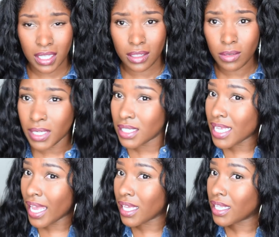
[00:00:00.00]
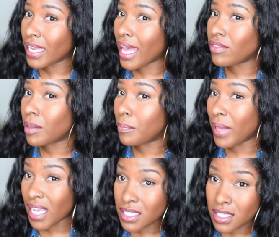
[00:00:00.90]
a little bit of tangling at the
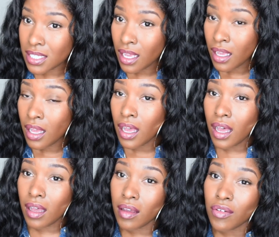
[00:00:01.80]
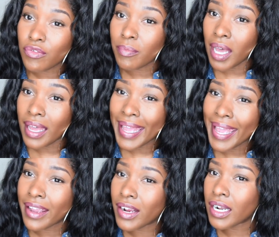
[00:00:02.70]
base of my
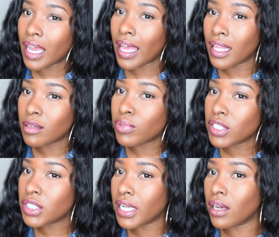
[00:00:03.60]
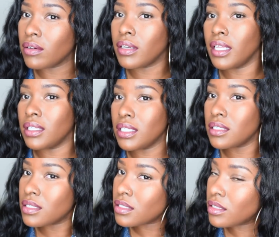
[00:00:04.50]
hair, and I had to brush it out at
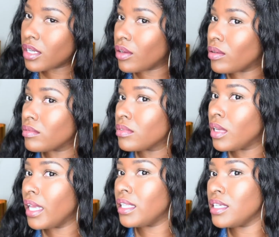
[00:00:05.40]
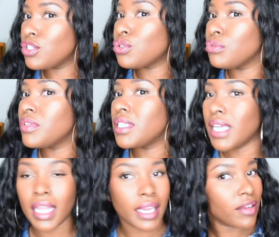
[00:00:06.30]
least, you know, at least through the
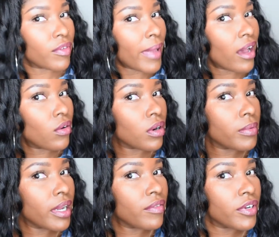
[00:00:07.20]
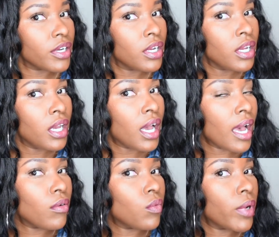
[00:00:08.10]
day. Like if I'm out or whatever,
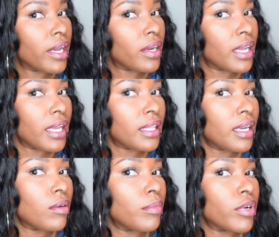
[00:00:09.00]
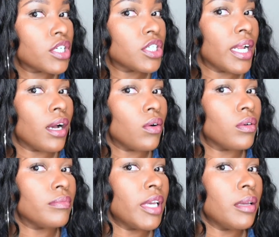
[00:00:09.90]
I would wear it and then I would brush it
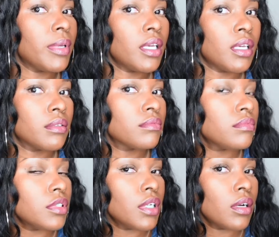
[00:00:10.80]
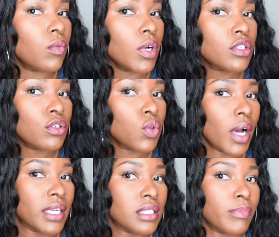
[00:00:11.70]
out maybe, you know, once or
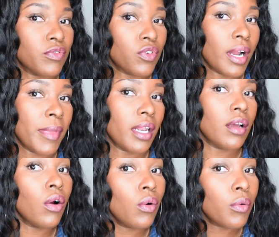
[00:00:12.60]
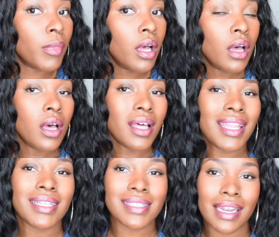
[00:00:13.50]
twice before I made it home.
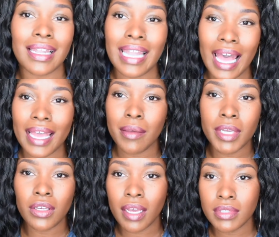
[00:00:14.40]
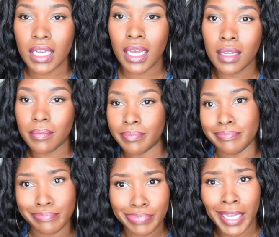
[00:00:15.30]
And that's not a lot. I mean, you have to kind of
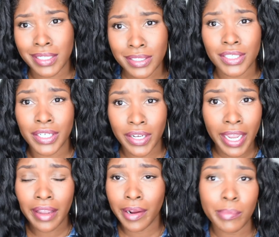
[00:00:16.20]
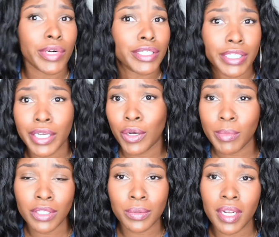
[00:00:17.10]
pay attention to your hair, brush it,
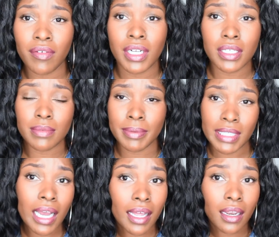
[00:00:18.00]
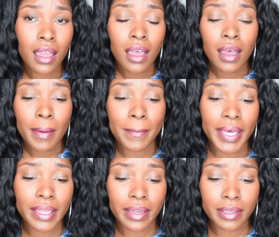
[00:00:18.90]
comb it, do whatever it needs to be done.
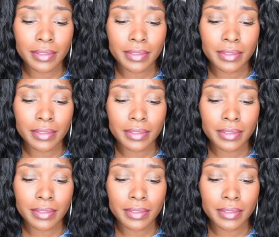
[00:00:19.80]
But,